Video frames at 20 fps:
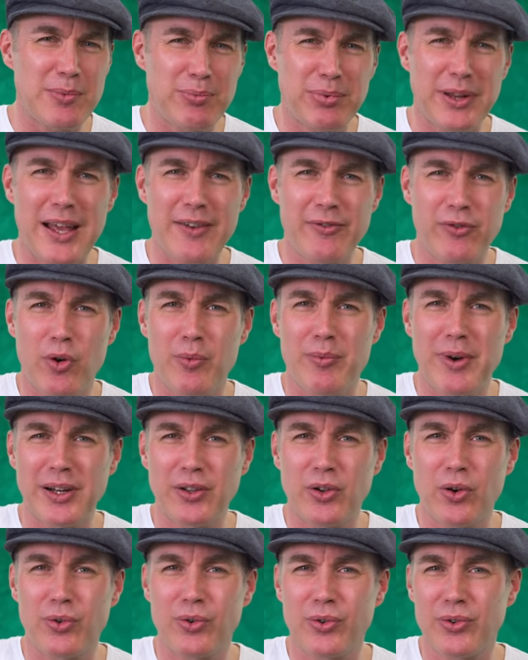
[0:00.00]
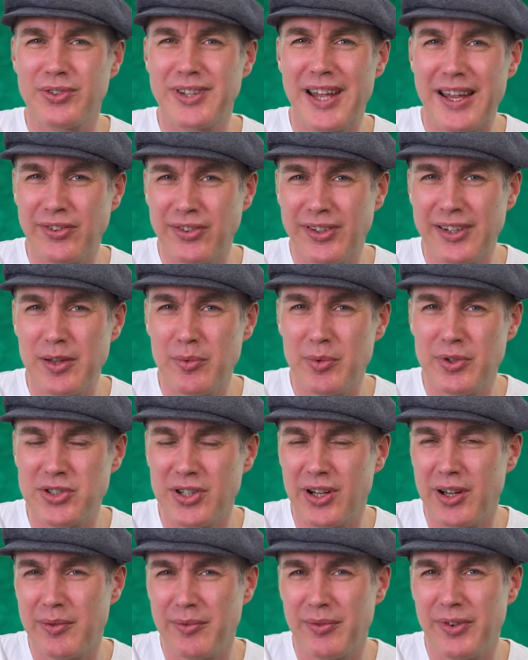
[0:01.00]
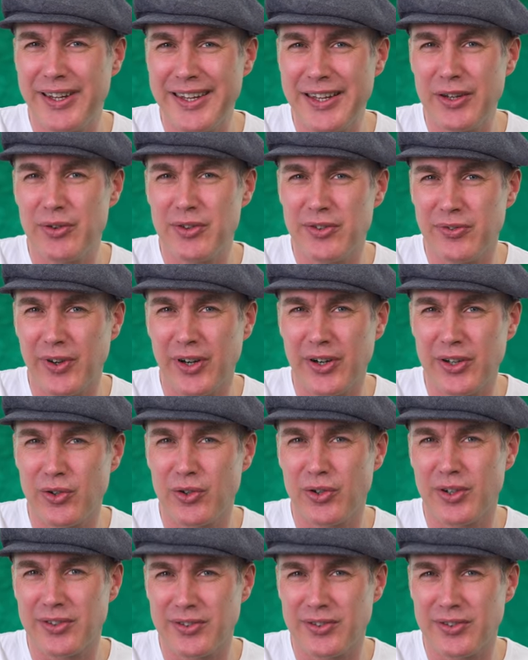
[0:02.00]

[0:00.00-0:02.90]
platform one called Audacity, which I hear is very good.